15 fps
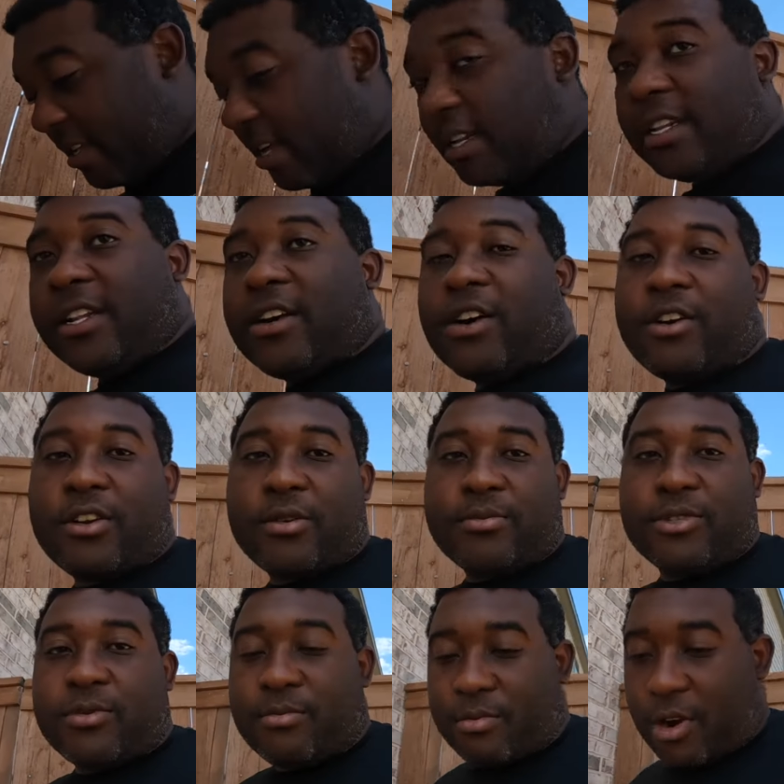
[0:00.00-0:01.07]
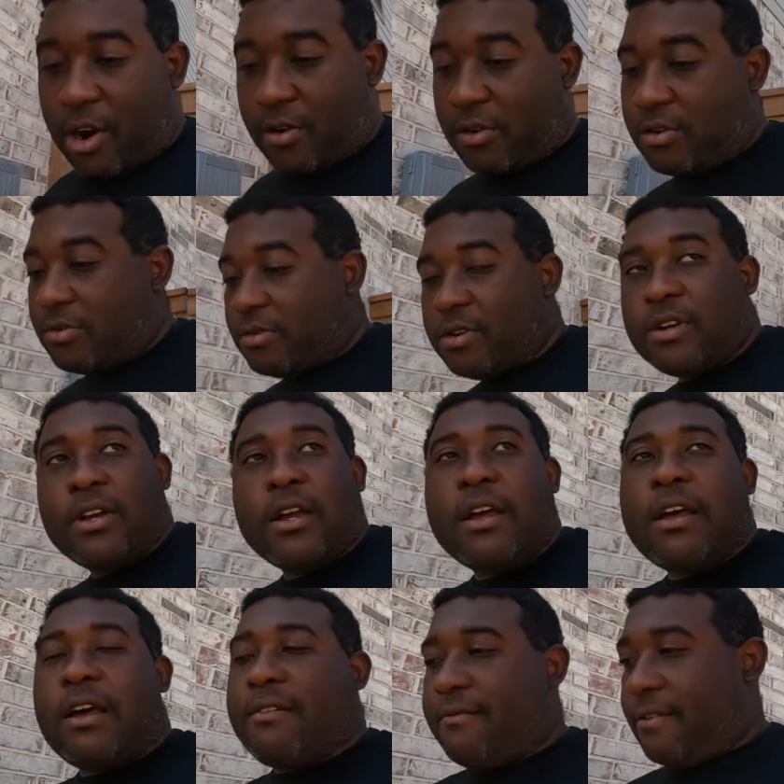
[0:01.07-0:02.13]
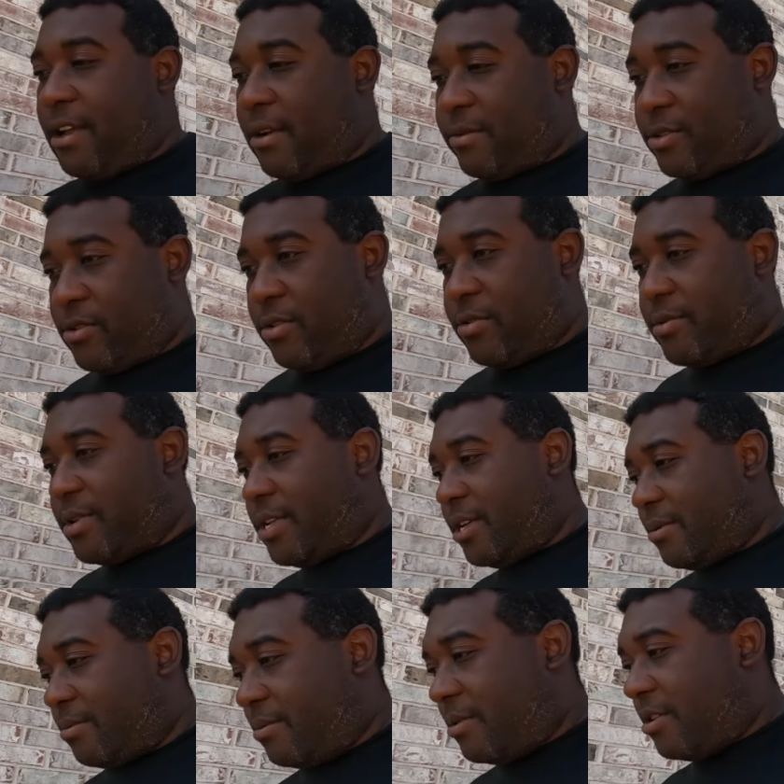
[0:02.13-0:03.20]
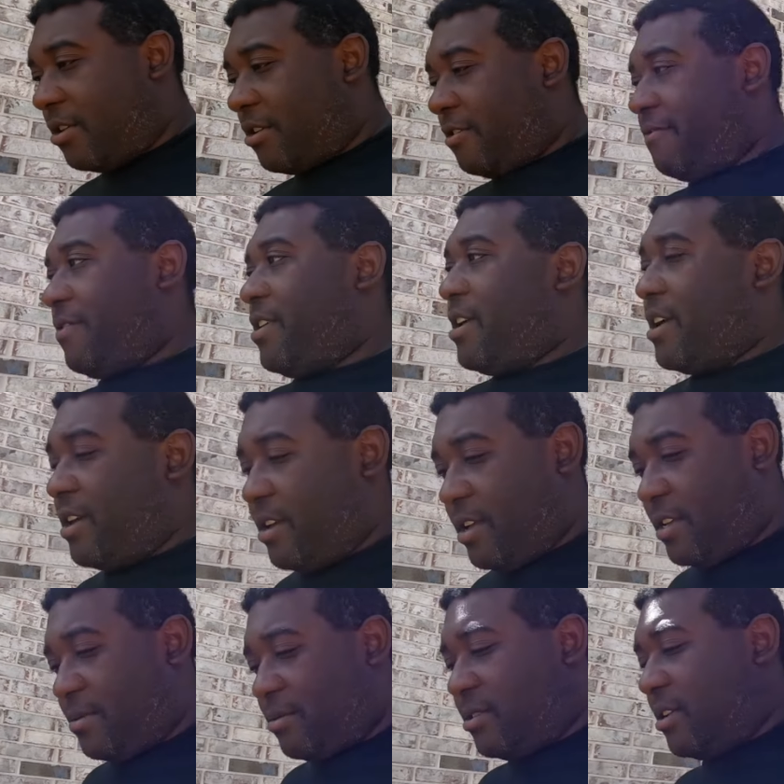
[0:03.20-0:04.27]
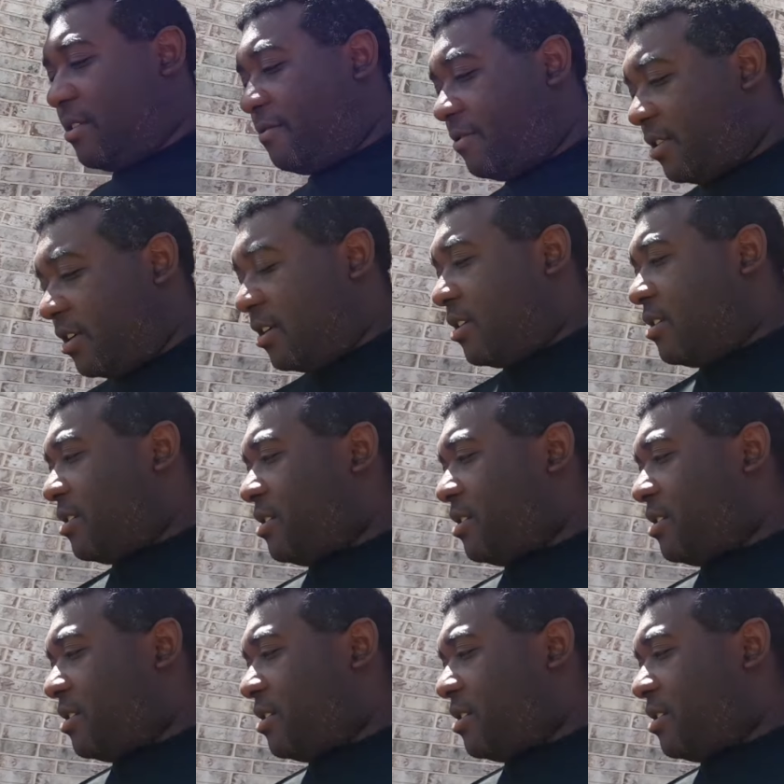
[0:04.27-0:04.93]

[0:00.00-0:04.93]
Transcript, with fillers: I need to call them tomorrow. Find out what's going on with them. Call the VA and get some stuff done.